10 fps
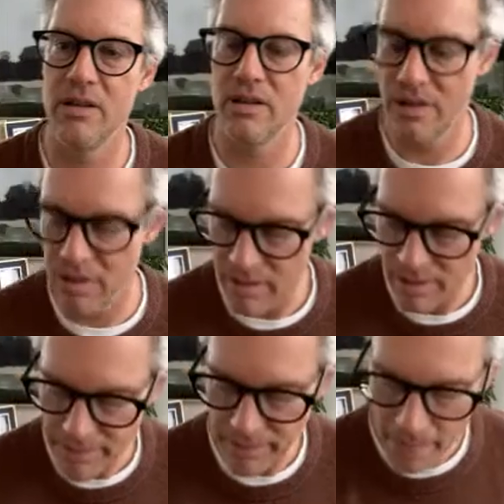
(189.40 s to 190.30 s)
So
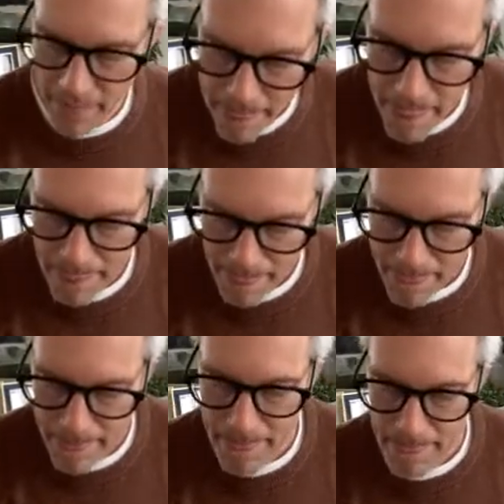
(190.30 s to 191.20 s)
you are part
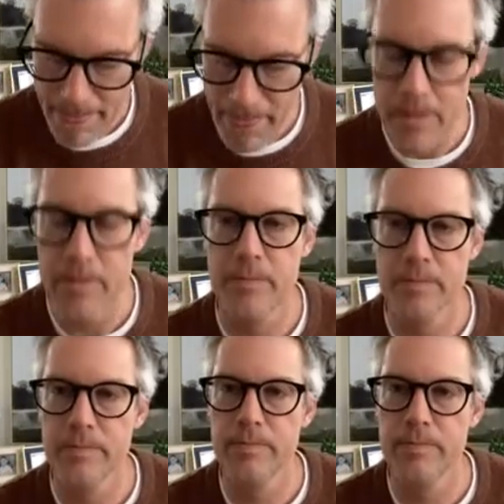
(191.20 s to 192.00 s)
owner of Sound